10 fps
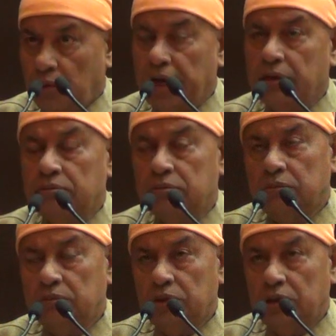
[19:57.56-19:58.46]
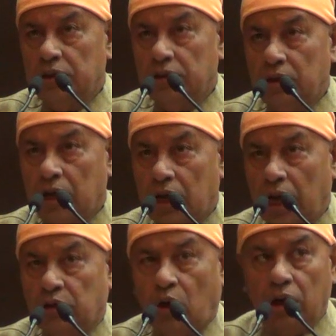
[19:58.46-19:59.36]
When
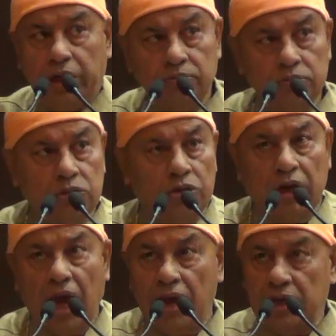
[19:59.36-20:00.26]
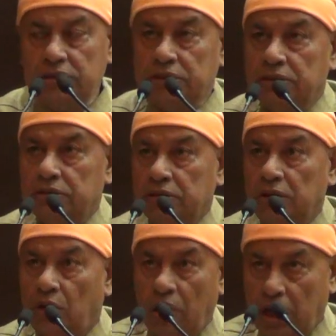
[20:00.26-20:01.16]
I called him on the dais,
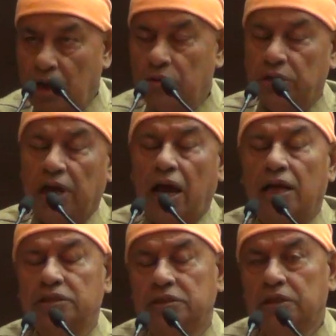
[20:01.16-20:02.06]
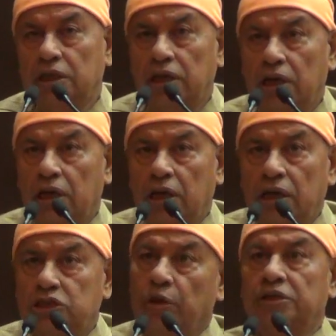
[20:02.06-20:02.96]
called her on the dais.
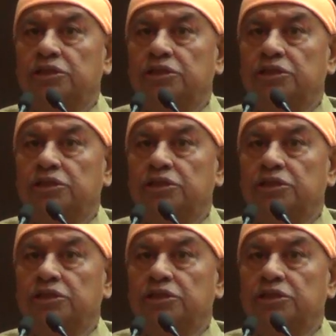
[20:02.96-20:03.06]
She